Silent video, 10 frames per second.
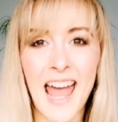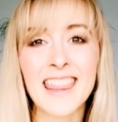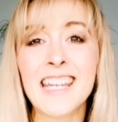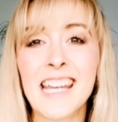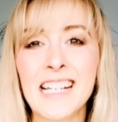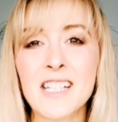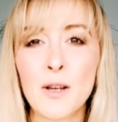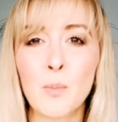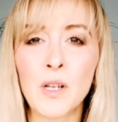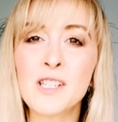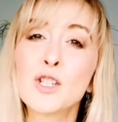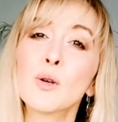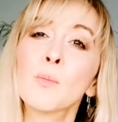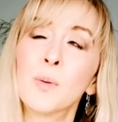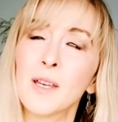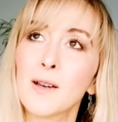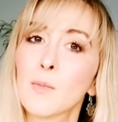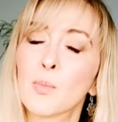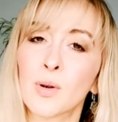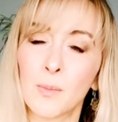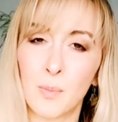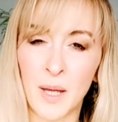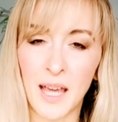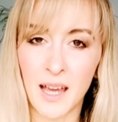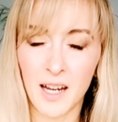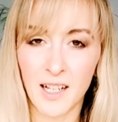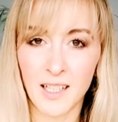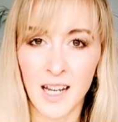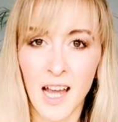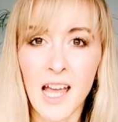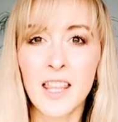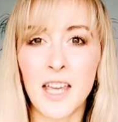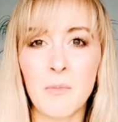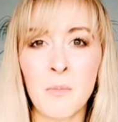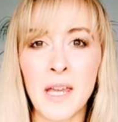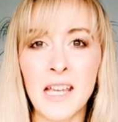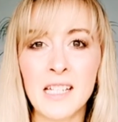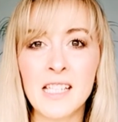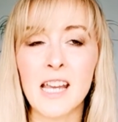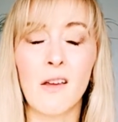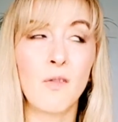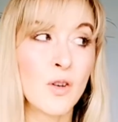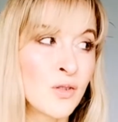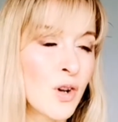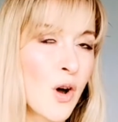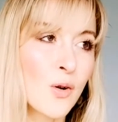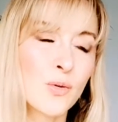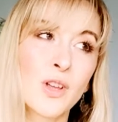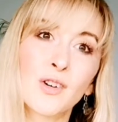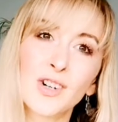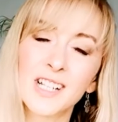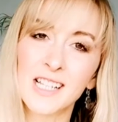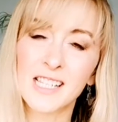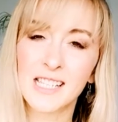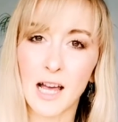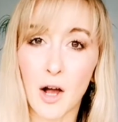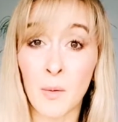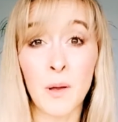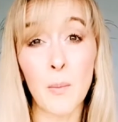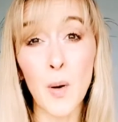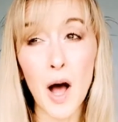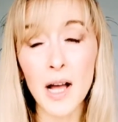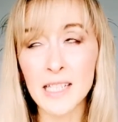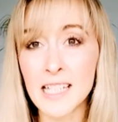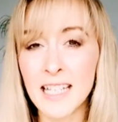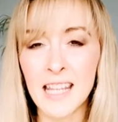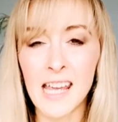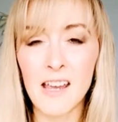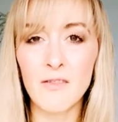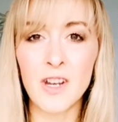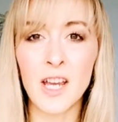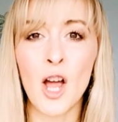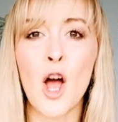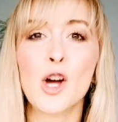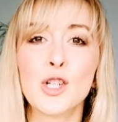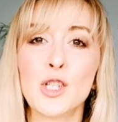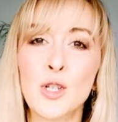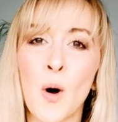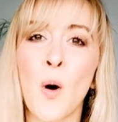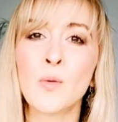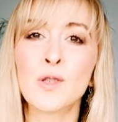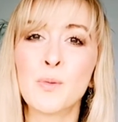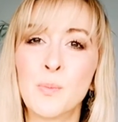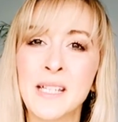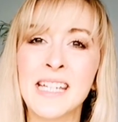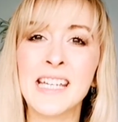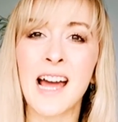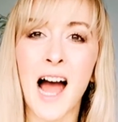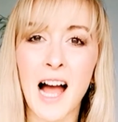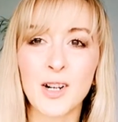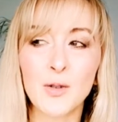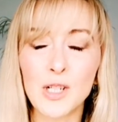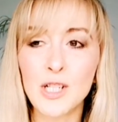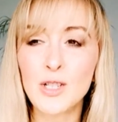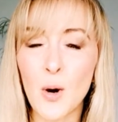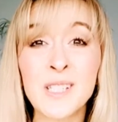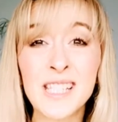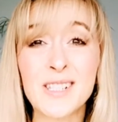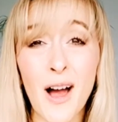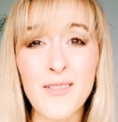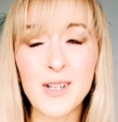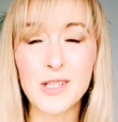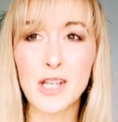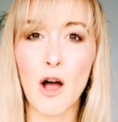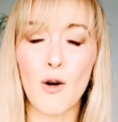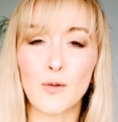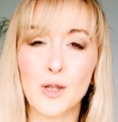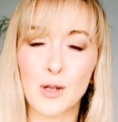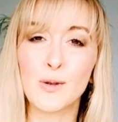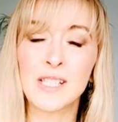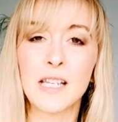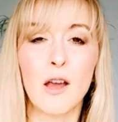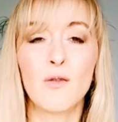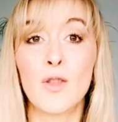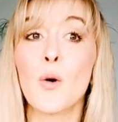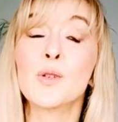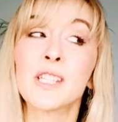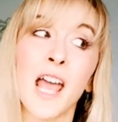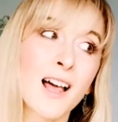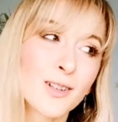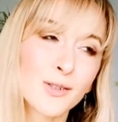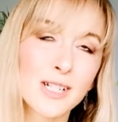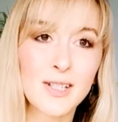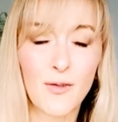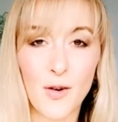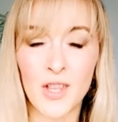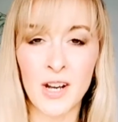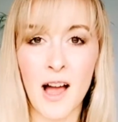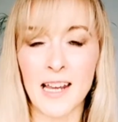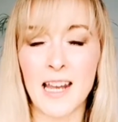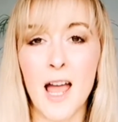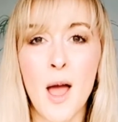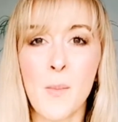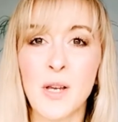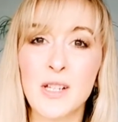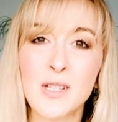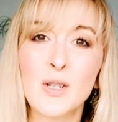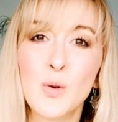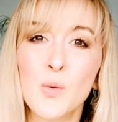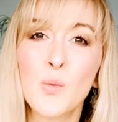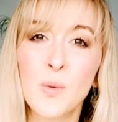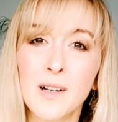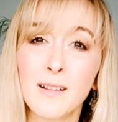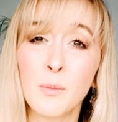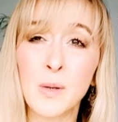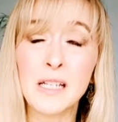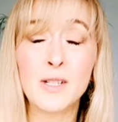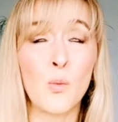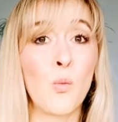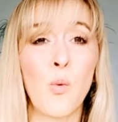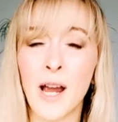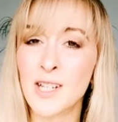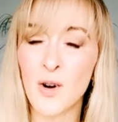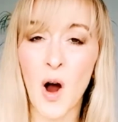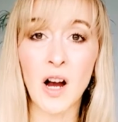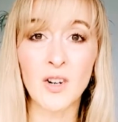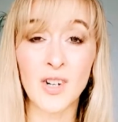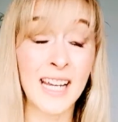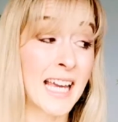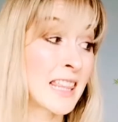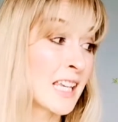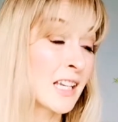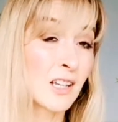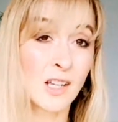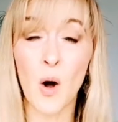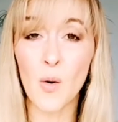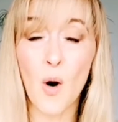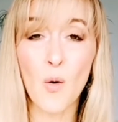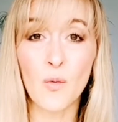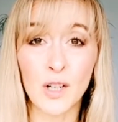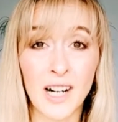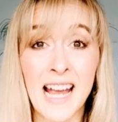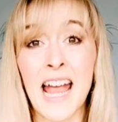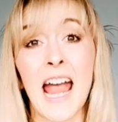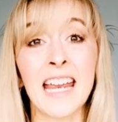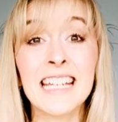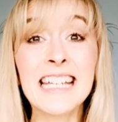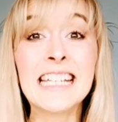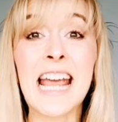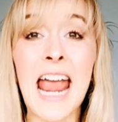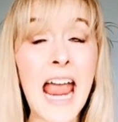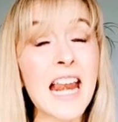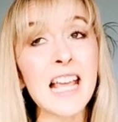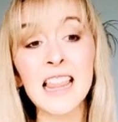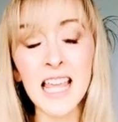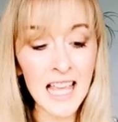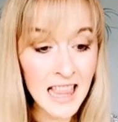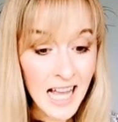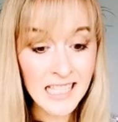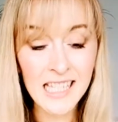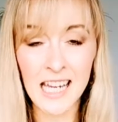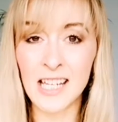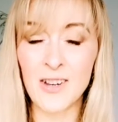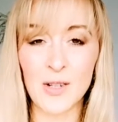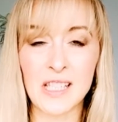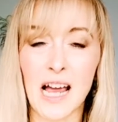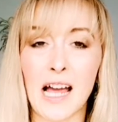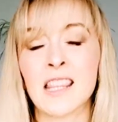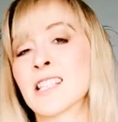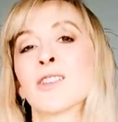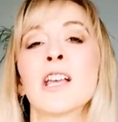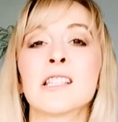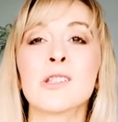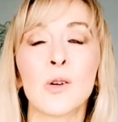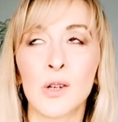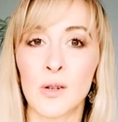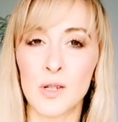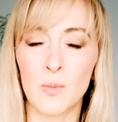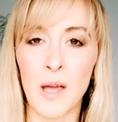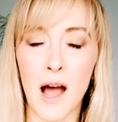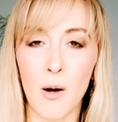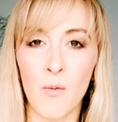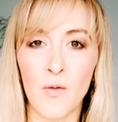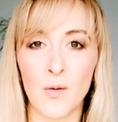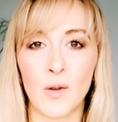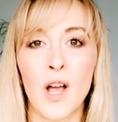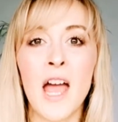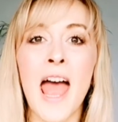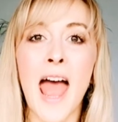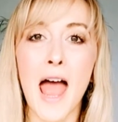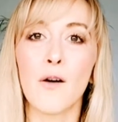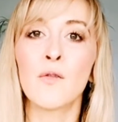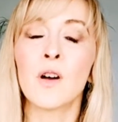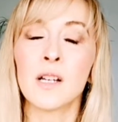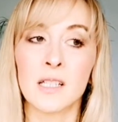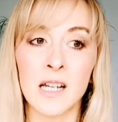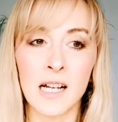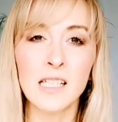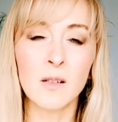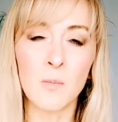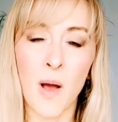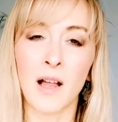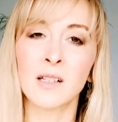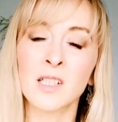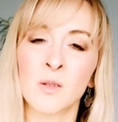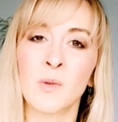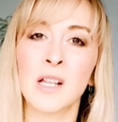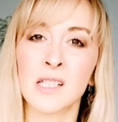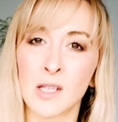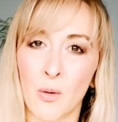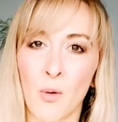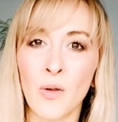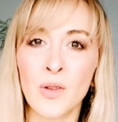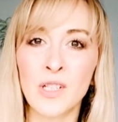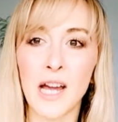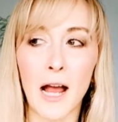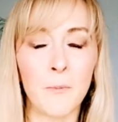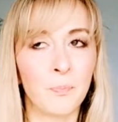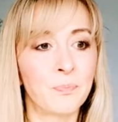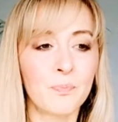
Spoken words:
And the next tip is to be prepared. That means if you know there is a party in the evening, don't be hungry. Don't starve yourself to save those calories for the night, because you will be way too hungry and then go over and eat anything that's in your sight. So that's not going to be helpful. Have nice and balanced meals throughout the day.